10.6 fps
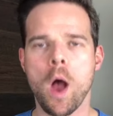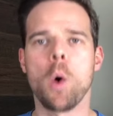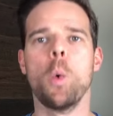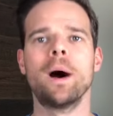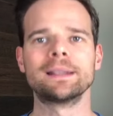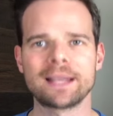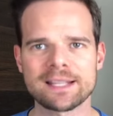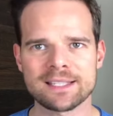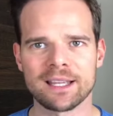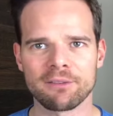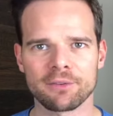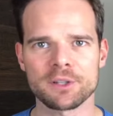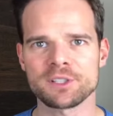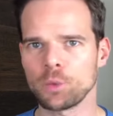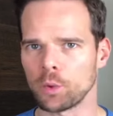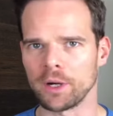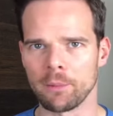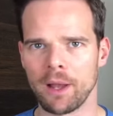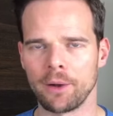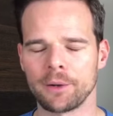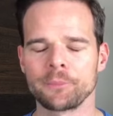One less thing for us to worry
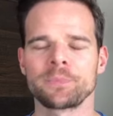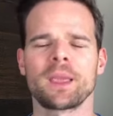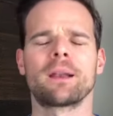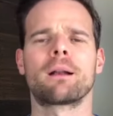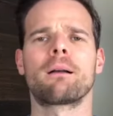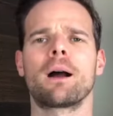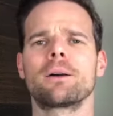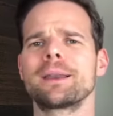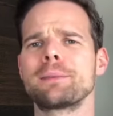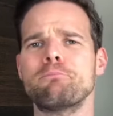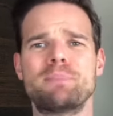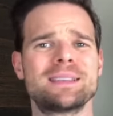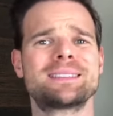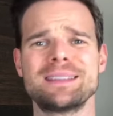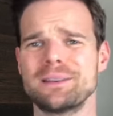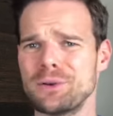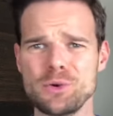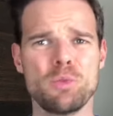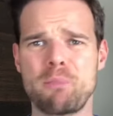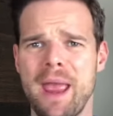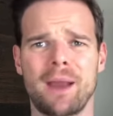about in our already busy new
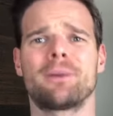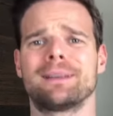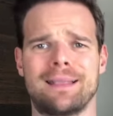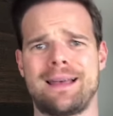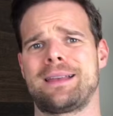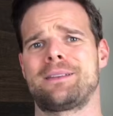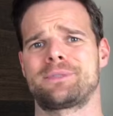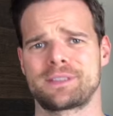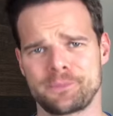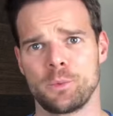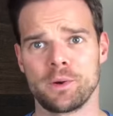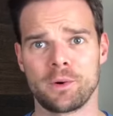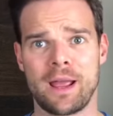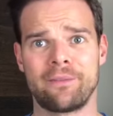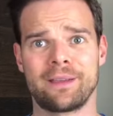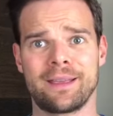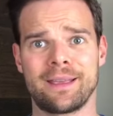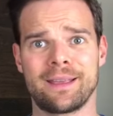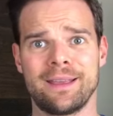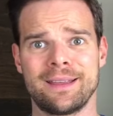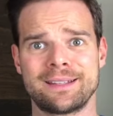parent lives. We were having
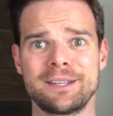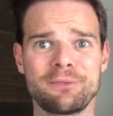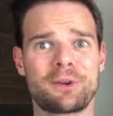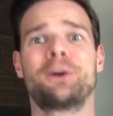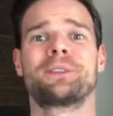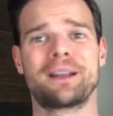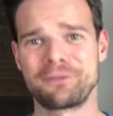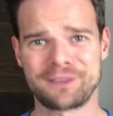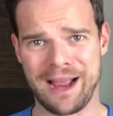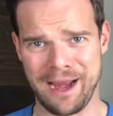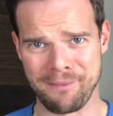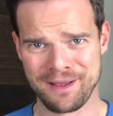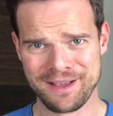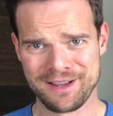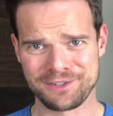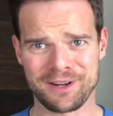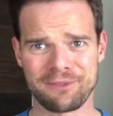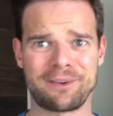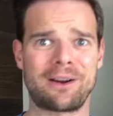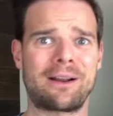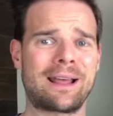a difficult enough time trying to
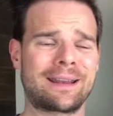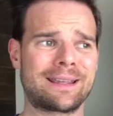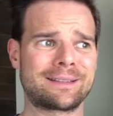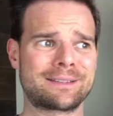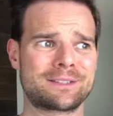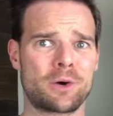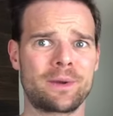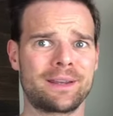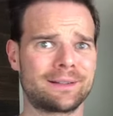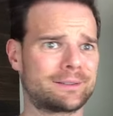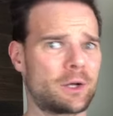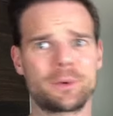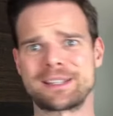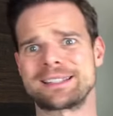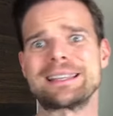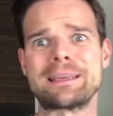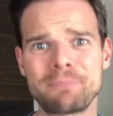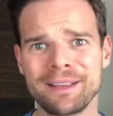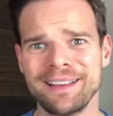figure out how to get Zoe to go to sleep